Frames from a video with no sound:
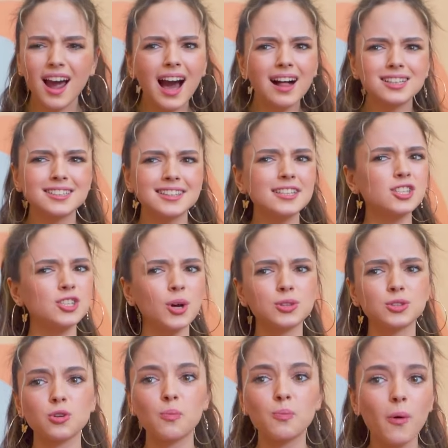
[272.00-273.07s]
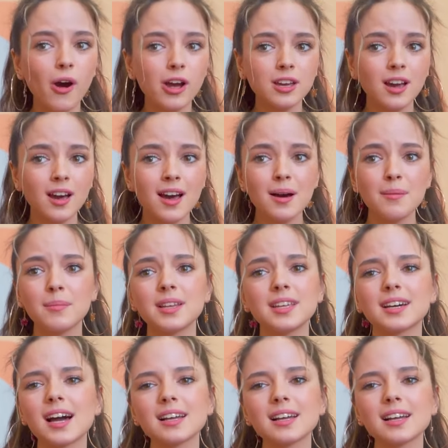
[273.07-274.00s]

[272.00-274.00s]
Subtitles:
Hulk, are you stupid?